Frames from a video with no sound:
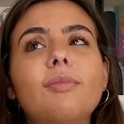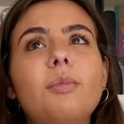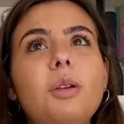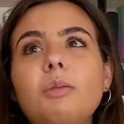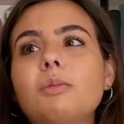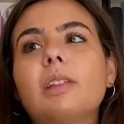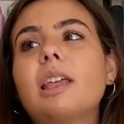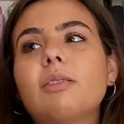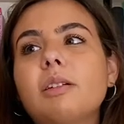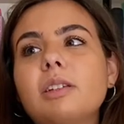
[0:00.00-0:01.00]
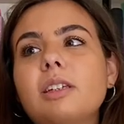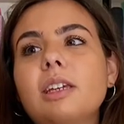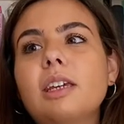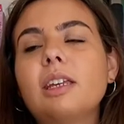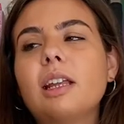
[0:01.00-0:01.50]
Well, like when I was
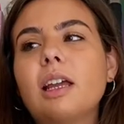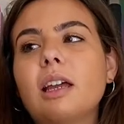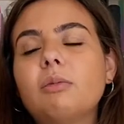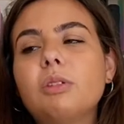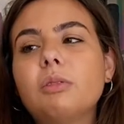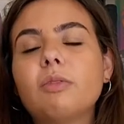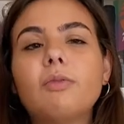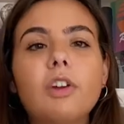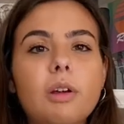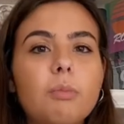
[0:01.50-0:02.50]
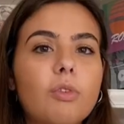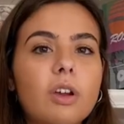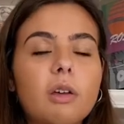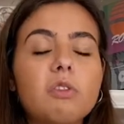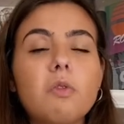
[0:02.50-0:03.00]
18, I was very
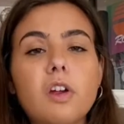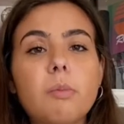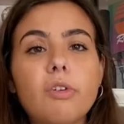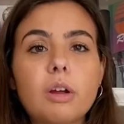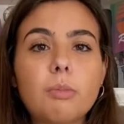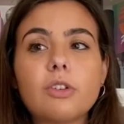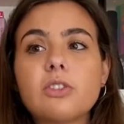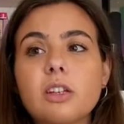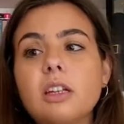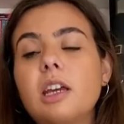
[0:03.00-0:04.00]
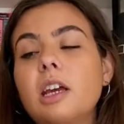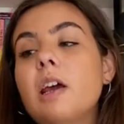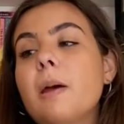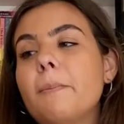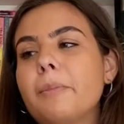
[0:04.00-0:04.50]
boring. I was a very boring person.
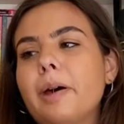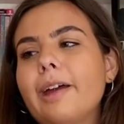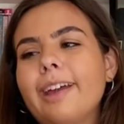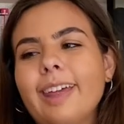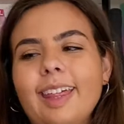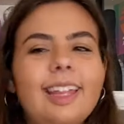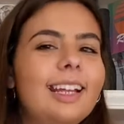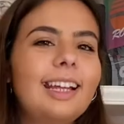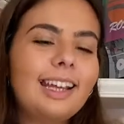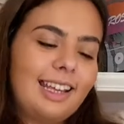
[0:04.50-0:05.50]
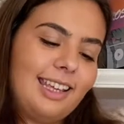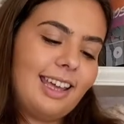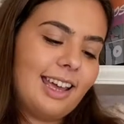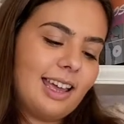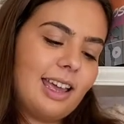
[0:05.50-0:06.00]
But
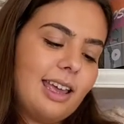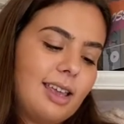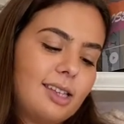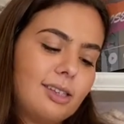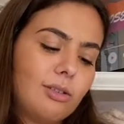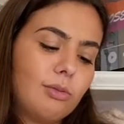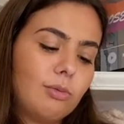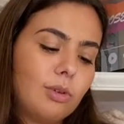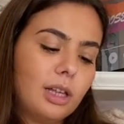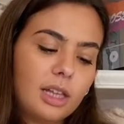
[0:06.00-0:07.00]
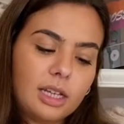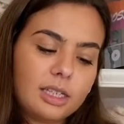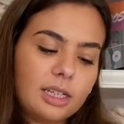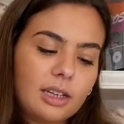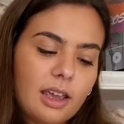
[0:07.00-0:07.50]
yeah, I still really liked
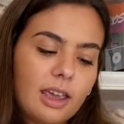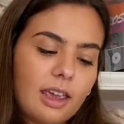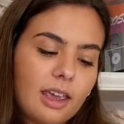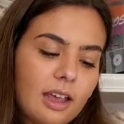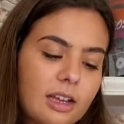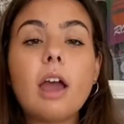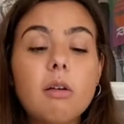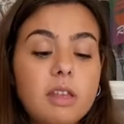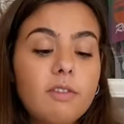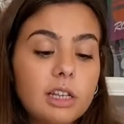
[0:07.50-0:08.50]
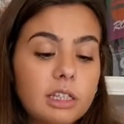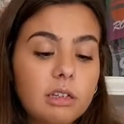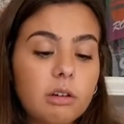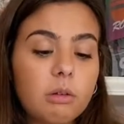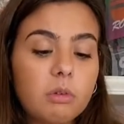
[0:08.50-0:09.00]
it. And I was even
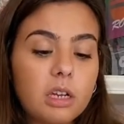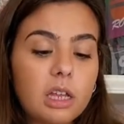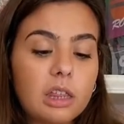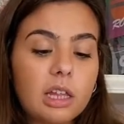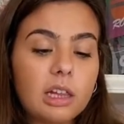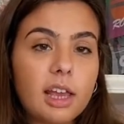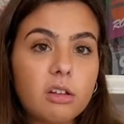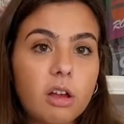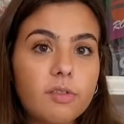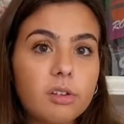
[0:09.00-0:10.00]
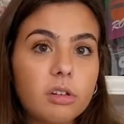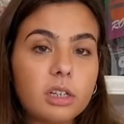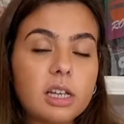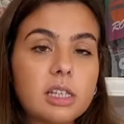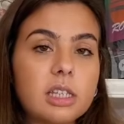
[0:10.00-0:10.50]
considering reading the light novel
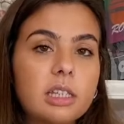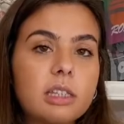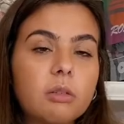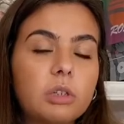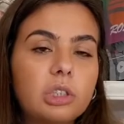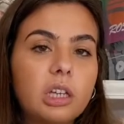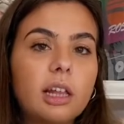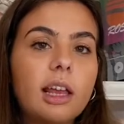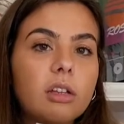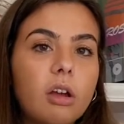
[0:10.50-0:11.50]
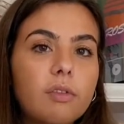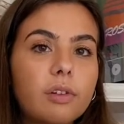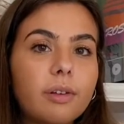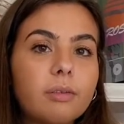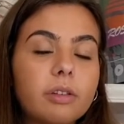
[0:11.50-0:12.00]
because this is originally a light
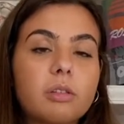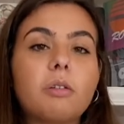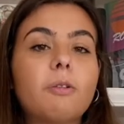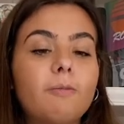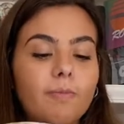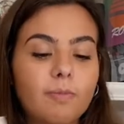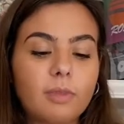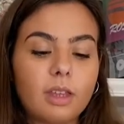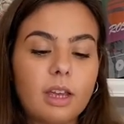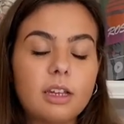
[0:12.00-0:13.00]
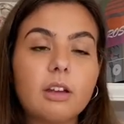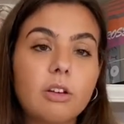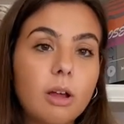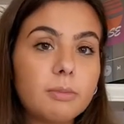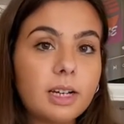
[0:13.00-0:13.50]
novel. So I need to
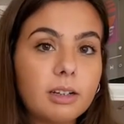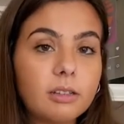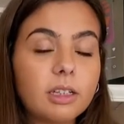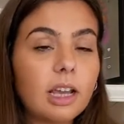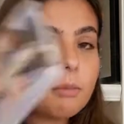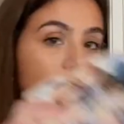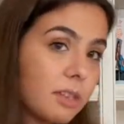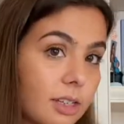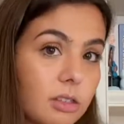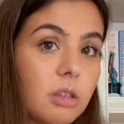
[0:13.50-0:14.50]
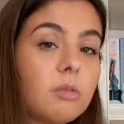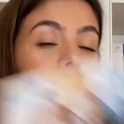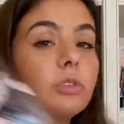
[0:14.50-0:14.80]
calm down. I'm obsessed though.